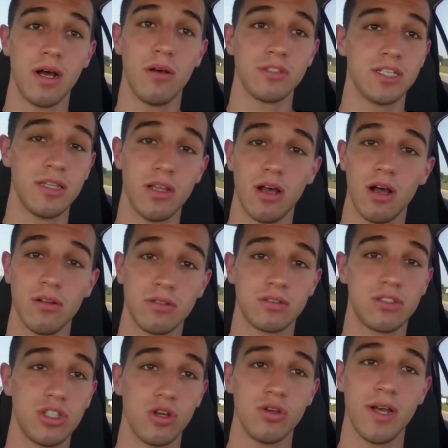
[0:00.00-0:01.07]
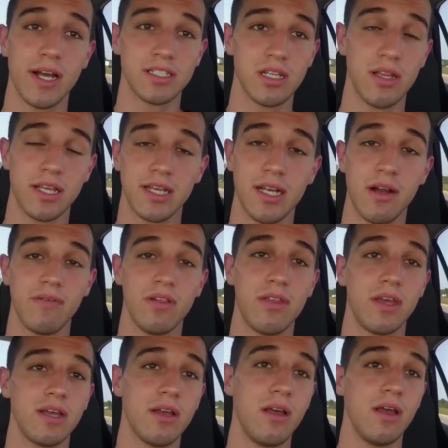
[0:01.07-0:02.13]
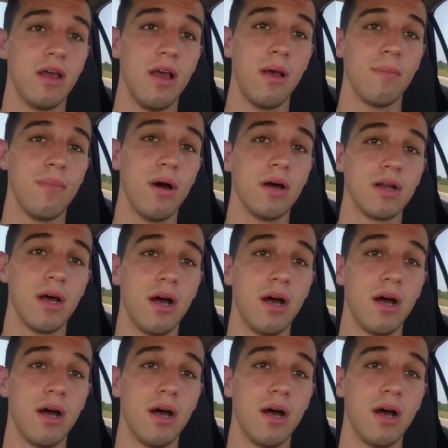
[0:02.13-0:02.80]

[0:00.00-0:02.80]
I'll show you guys the link and everything. But